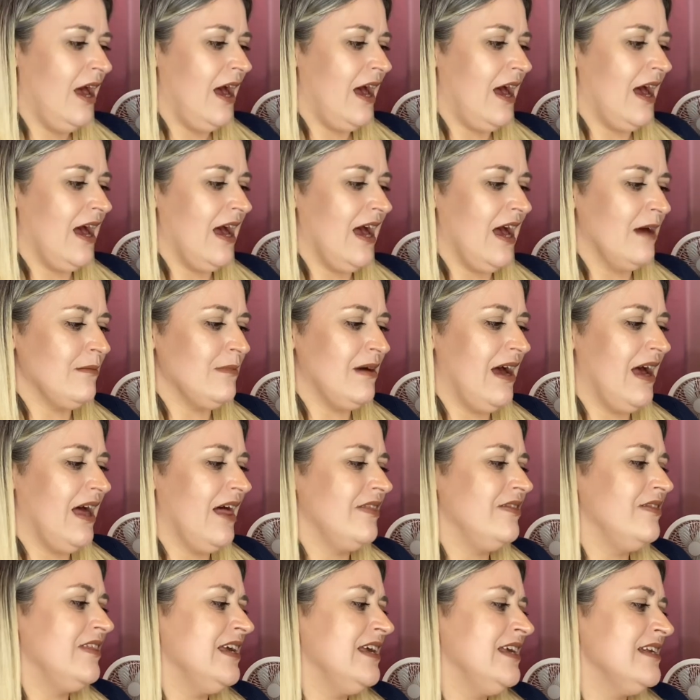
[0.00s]

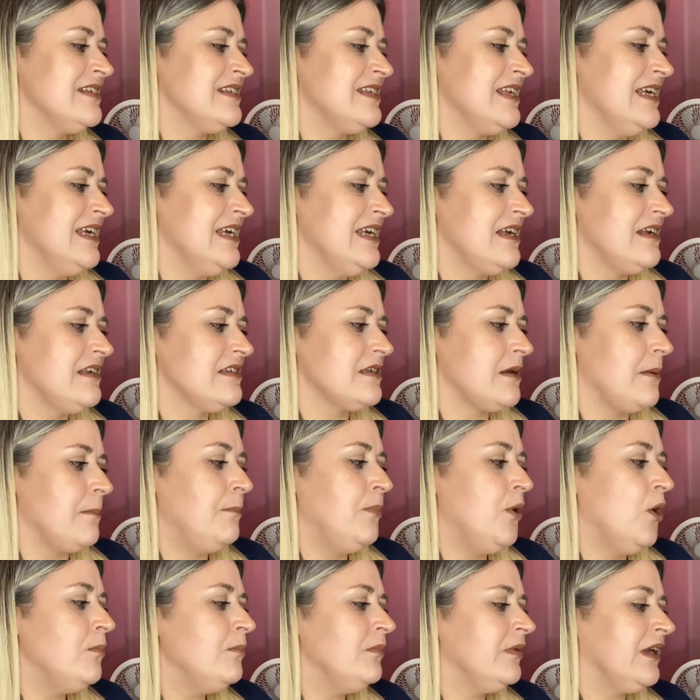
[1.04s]
and this is
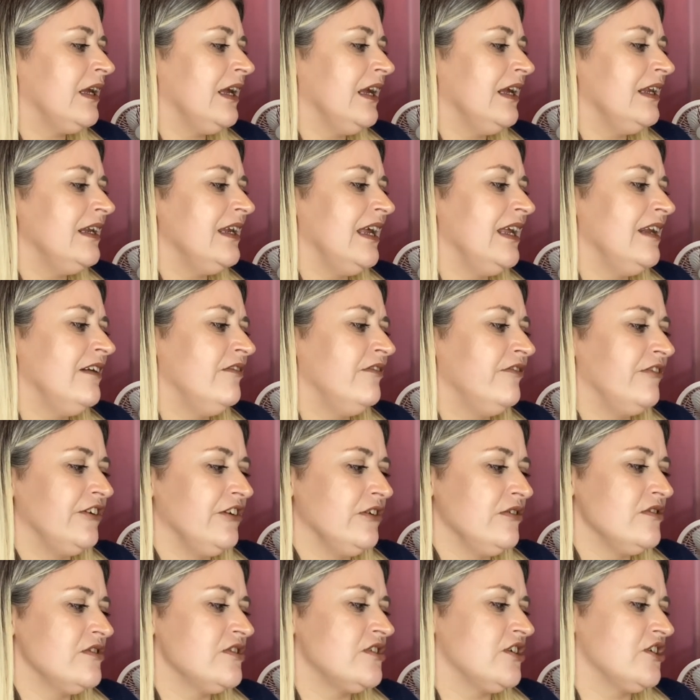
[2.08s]
pumpkin
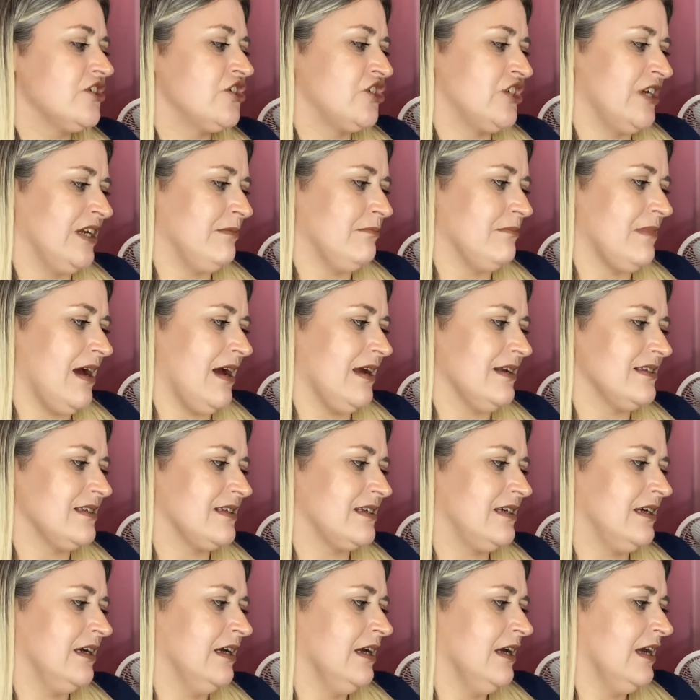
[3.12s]
infused sheet
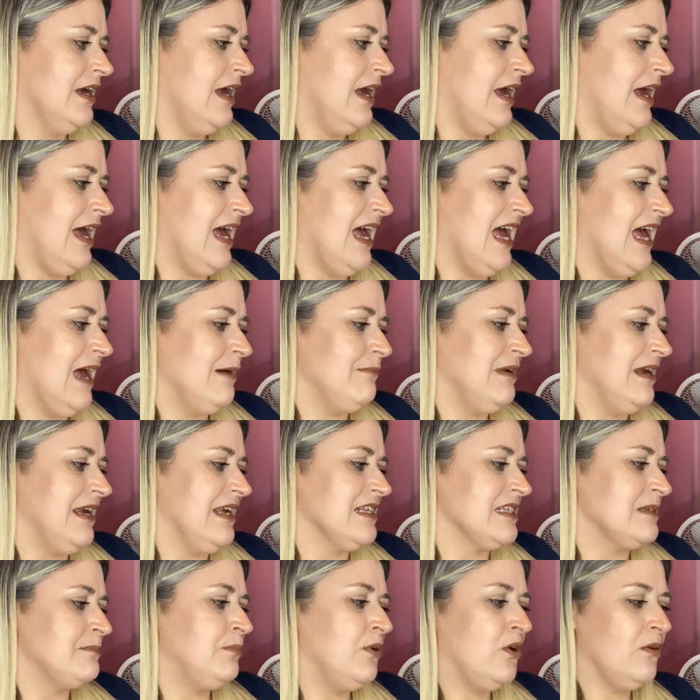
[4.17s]
mask.
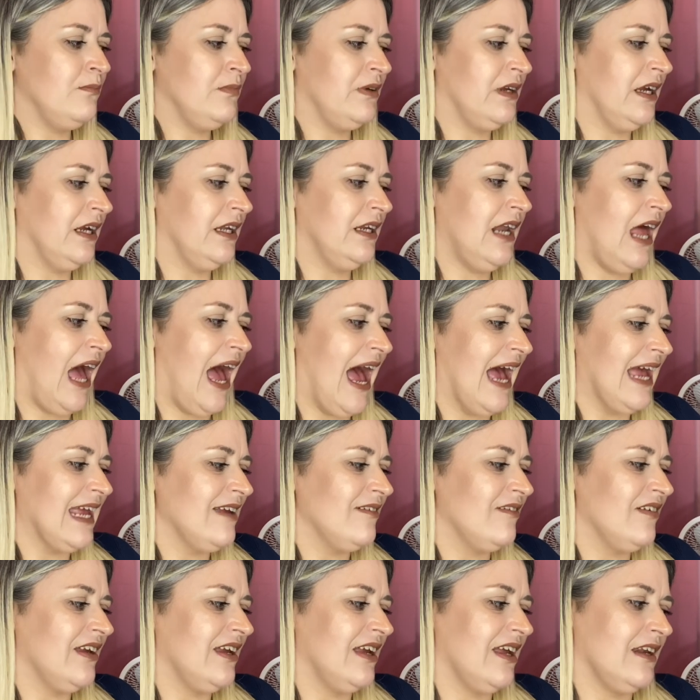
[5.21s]
It's pumpkin,
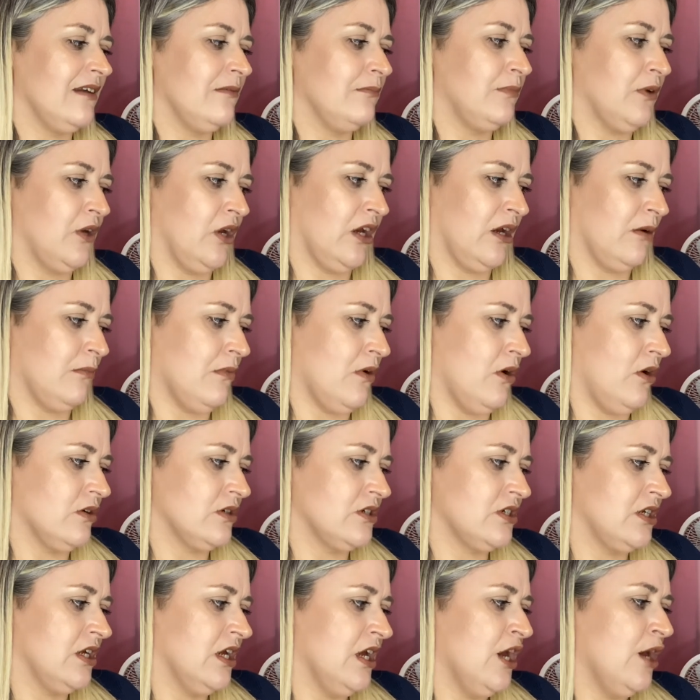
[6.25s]
ivy and
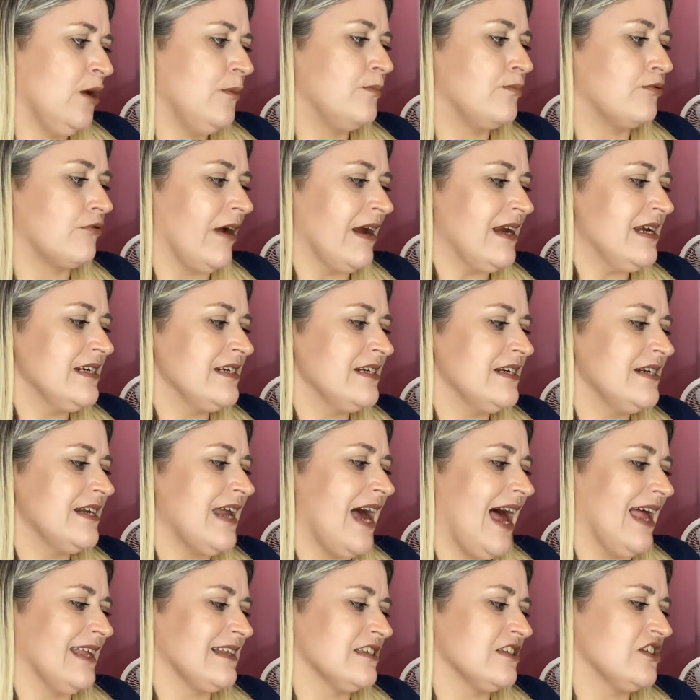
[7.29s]
bergamot, brightening
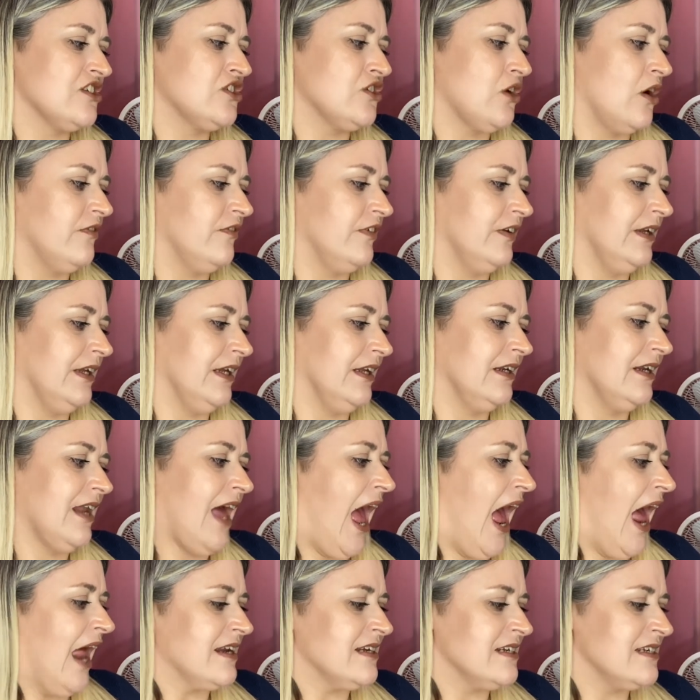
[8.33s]
and softening,
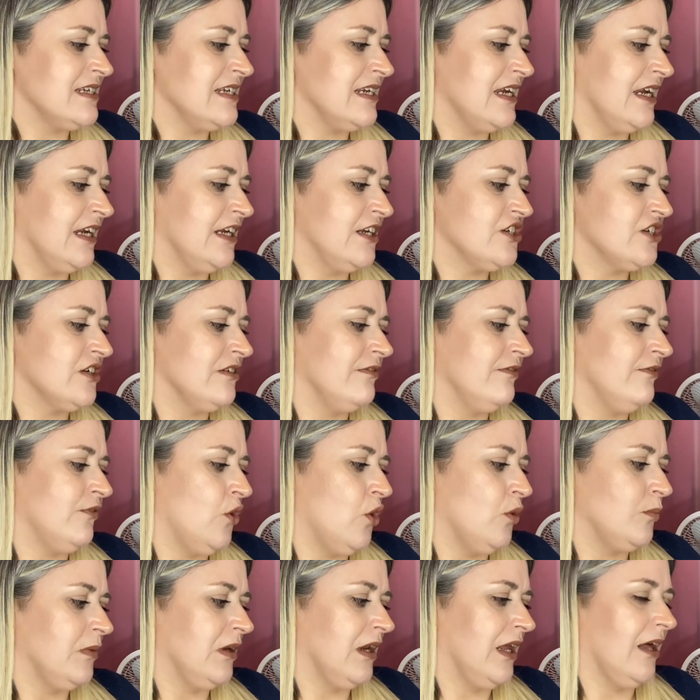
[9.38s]
anti-aging
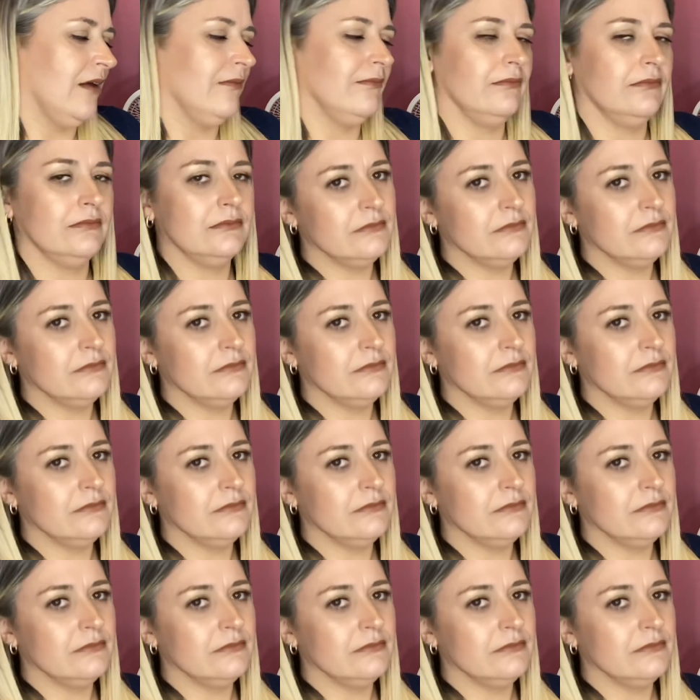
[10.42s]
formula.